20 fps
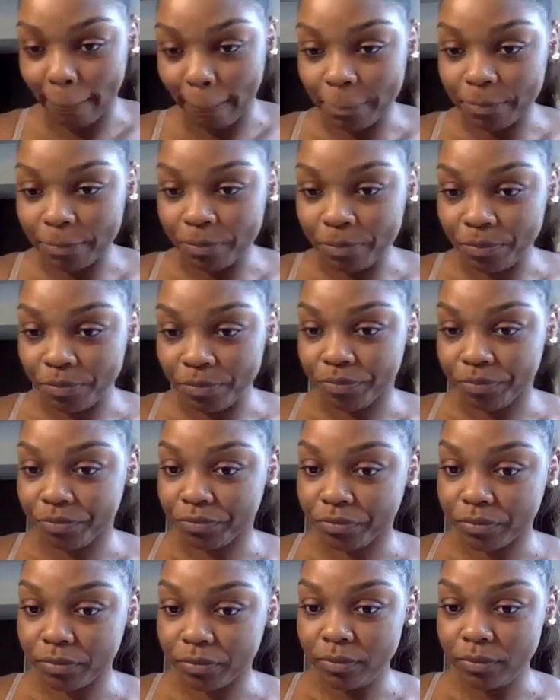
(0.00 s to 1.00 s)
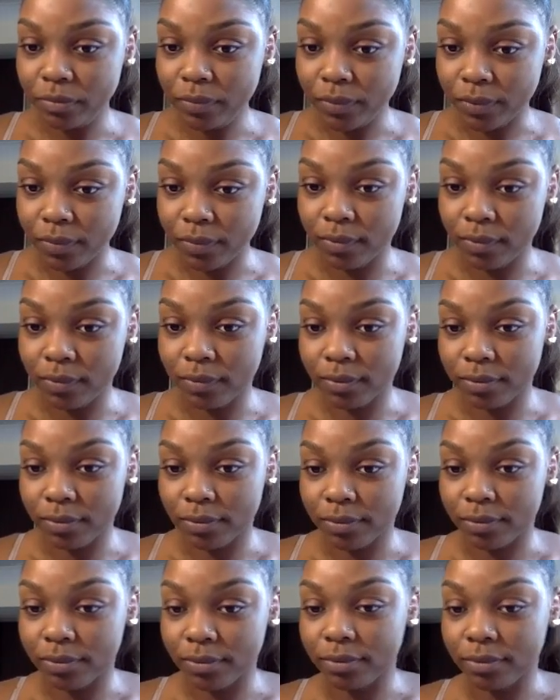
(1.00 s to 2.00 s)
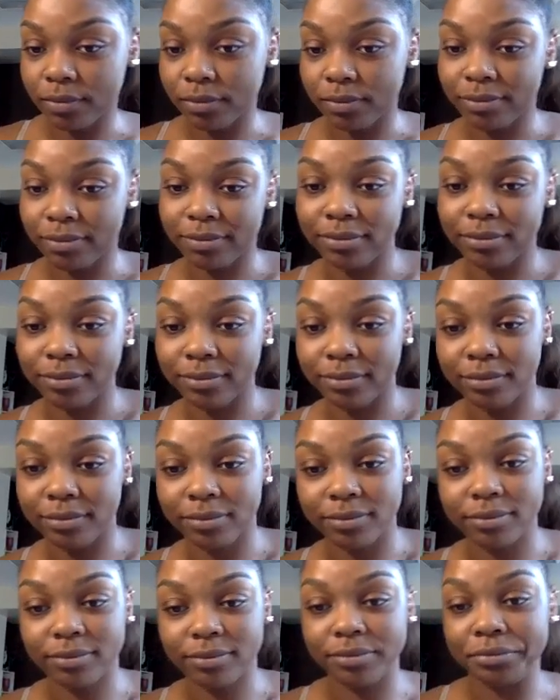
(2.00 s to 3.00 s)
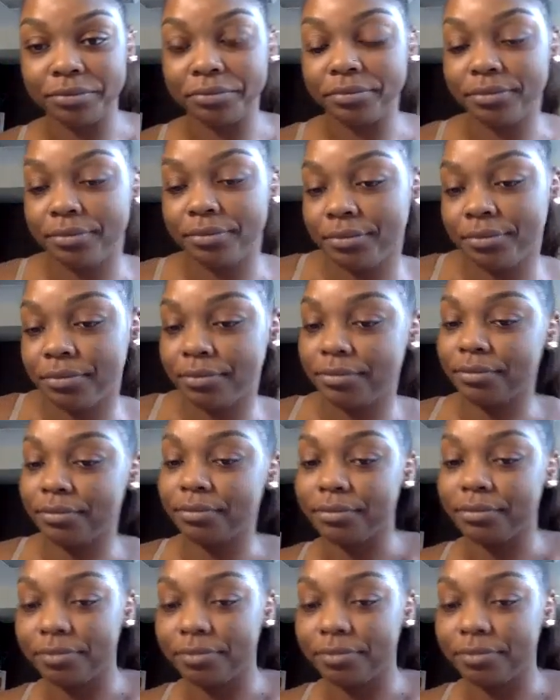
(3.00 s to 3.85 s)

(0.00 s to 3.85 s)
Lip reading: No one is speaking in this clip.